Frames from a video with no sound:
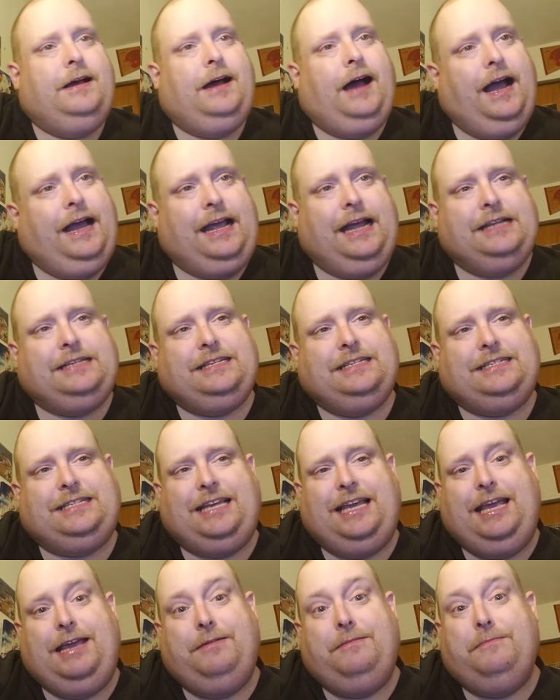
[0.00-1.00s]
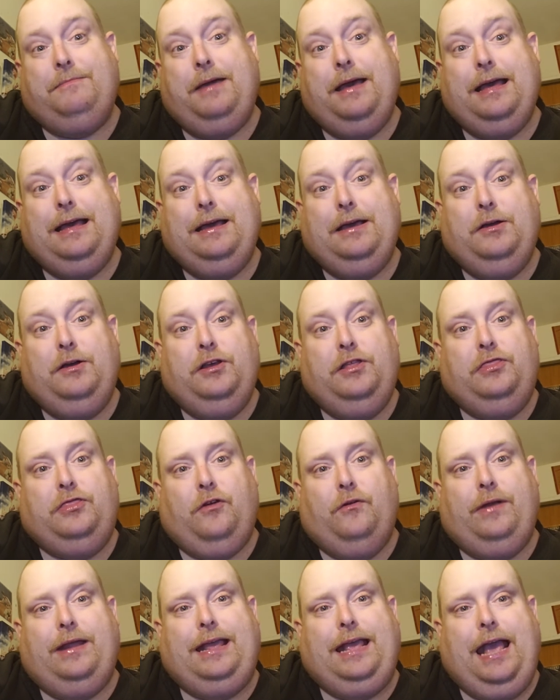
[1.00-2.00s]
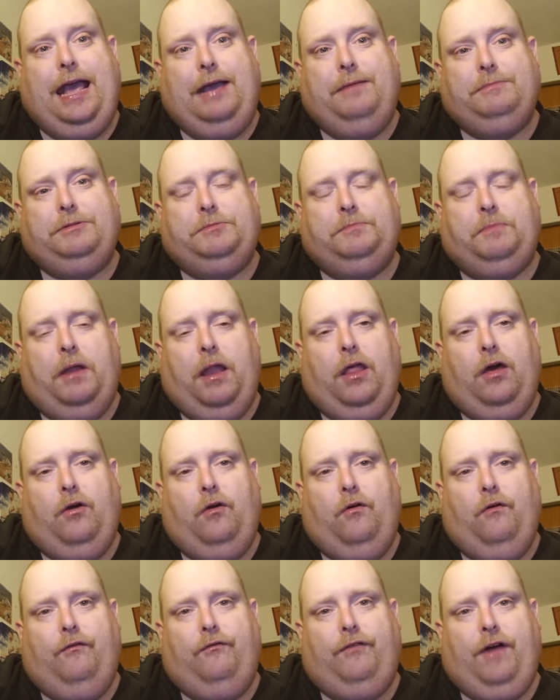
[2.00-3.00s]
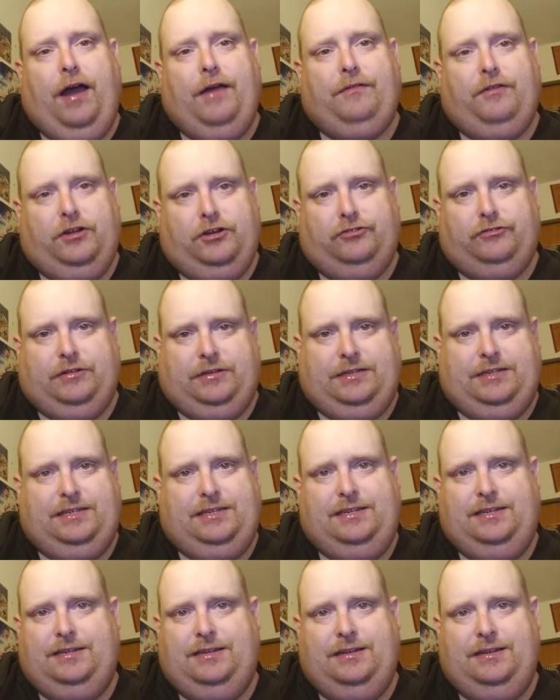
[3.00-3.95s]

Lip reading: against a team 30 games below 500.